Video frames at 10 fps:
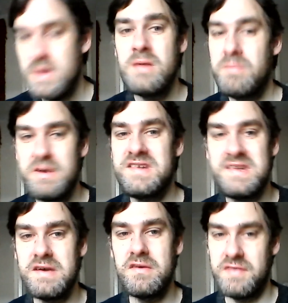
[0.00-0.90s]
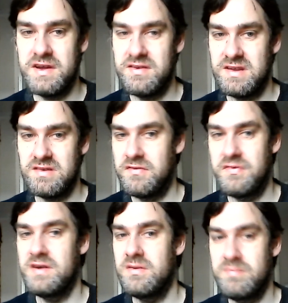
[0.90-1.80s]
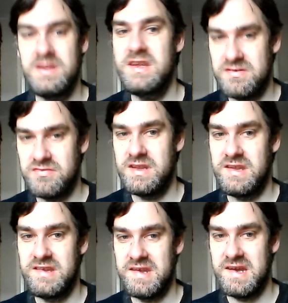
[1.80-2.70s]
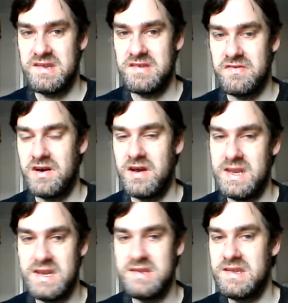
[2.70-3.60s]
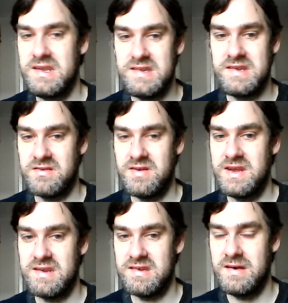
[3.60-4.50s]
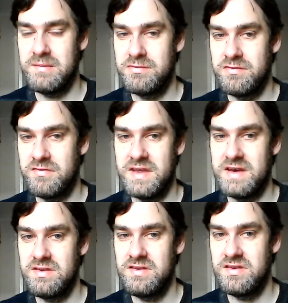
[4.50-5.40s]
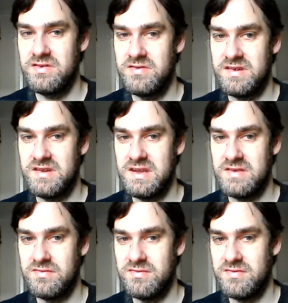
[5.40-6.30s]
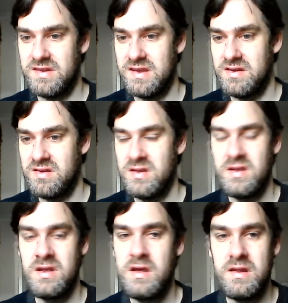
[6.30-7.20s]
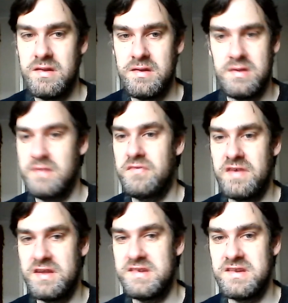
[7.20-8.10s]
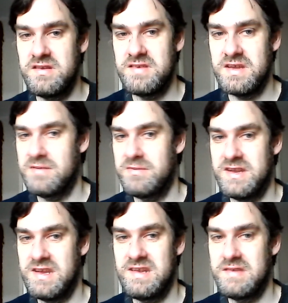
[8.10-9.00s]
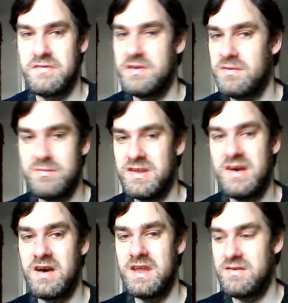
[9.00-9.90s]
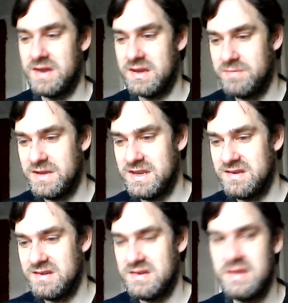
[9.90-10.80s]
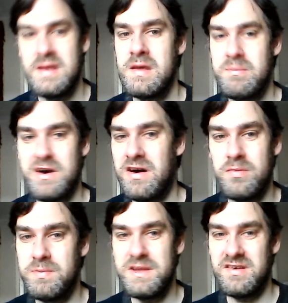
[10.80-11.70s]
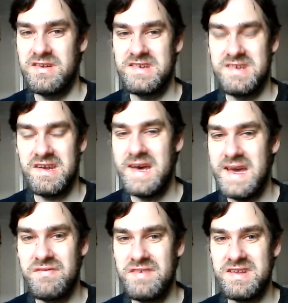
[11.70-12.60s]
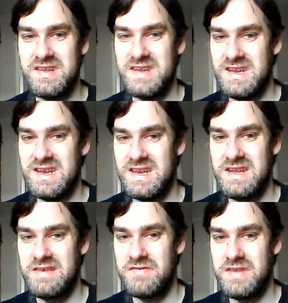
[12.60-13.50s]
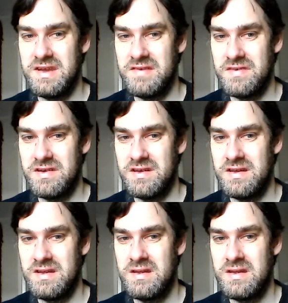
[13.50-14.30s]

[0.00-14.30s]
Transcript: but it's still a very good film. It's really satisfying. It's a great example of how you do a sequel. So the first two Terminator films, highly recommended. But I'll be honest, I haven't seen any of the other